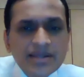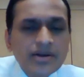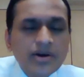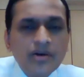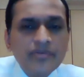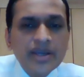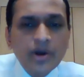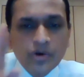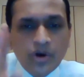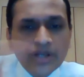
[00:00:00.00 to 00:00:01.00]
curvy
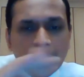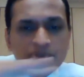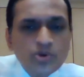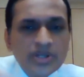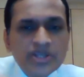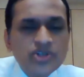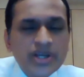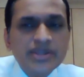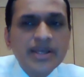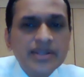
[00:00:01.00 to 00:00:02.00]
or not absolutely
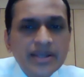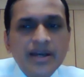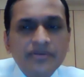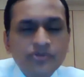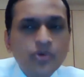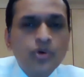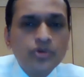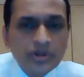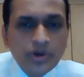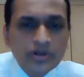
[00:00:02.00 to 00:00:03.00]
straight, then they have to go
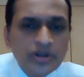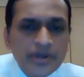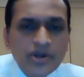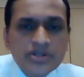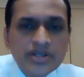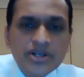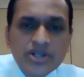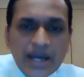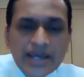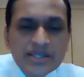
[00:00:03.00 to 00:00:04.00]
to the doctor, because then
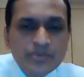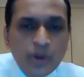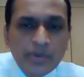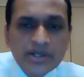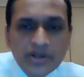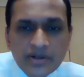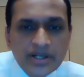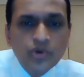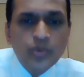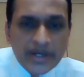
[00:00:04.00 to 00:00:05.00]
dry has probably turned
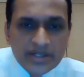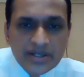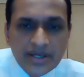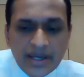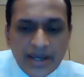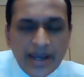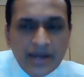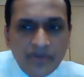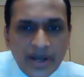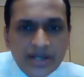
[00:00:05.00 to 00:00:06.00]
into wet,
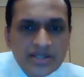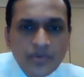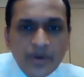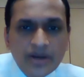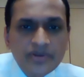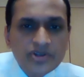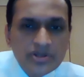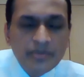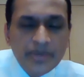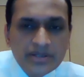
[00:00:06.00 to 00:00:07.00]
and wet is the one which
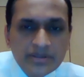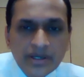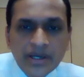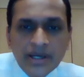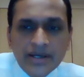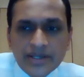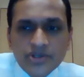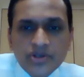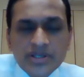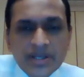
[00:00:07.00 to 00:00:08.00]
is a bit
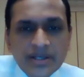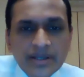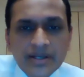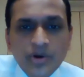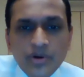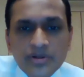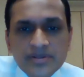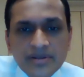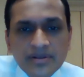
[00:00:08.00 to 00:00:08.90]
dangerous and can cause